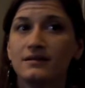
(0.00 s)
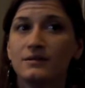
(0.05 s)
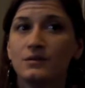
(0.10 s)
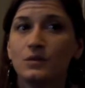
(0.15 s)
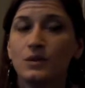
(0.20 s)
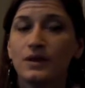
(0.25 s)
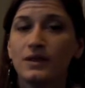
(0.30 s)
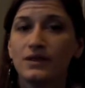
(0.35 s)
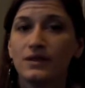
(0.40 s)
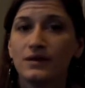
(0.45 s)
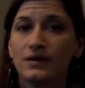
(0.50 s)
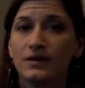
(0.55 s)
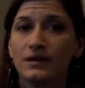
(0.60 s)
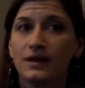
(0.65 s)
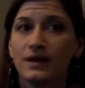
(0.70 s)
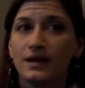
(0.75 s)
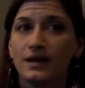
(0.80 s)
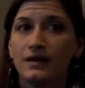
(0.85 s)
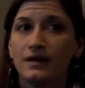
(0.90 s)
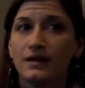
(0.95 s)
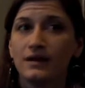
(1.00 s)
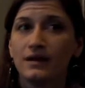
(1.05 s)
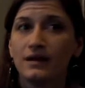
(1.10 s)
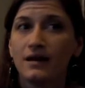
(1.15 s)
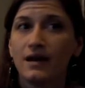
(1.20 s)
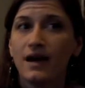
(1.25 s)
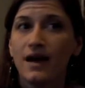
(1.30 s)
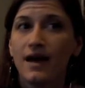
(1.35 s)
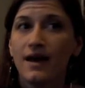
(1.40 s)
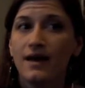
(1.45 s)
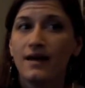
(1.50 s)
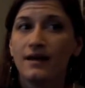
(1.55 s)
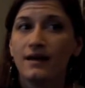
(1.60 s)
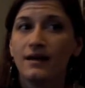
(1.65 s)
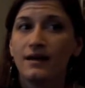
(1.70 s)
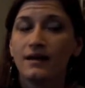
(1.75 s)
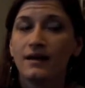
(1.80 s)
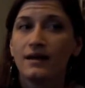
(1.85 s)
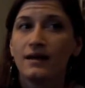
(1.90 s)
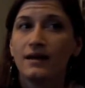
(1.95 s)
1:30,
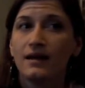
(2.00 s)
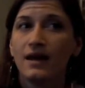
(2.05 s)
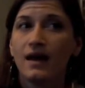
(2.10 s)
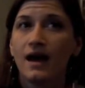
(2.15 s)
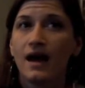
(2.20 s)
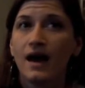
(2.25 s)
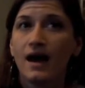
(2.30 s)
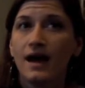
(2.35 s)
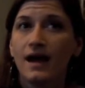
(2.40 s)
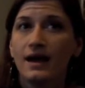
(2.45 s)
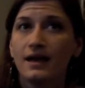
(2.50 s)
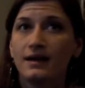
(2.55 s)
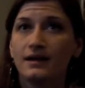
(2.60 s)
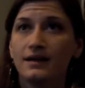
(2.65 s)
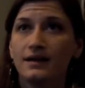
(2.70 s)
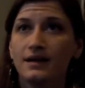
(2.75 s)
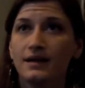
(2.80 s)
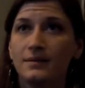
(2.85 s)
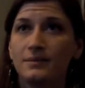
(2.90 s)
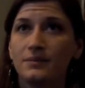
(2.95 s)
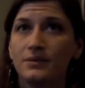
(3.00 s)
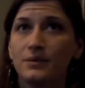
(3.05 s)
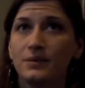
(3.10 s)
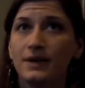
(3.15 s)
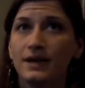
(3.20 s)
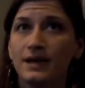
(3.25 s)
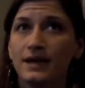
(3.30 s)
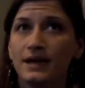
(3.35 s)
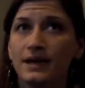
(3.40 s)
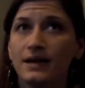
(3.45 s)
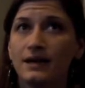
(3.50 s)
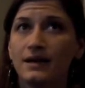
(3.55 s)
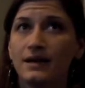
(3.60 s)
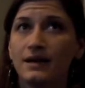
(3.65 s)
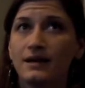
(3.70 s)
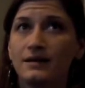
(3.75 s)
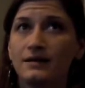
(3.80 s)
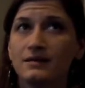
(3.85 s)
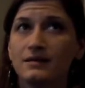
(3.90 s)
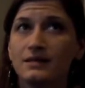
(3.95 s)
and I ended up waiting
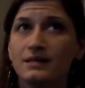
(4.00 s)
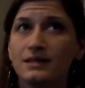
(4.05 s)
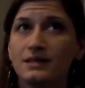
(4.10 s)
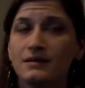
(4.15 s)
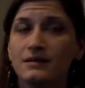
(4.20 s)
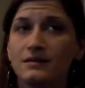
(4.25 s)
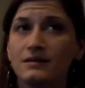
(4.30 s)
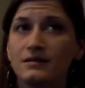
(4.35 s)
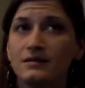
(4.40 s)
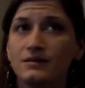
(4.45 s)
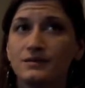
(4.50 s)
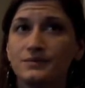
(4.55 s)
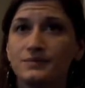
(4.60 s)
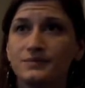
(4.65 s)
until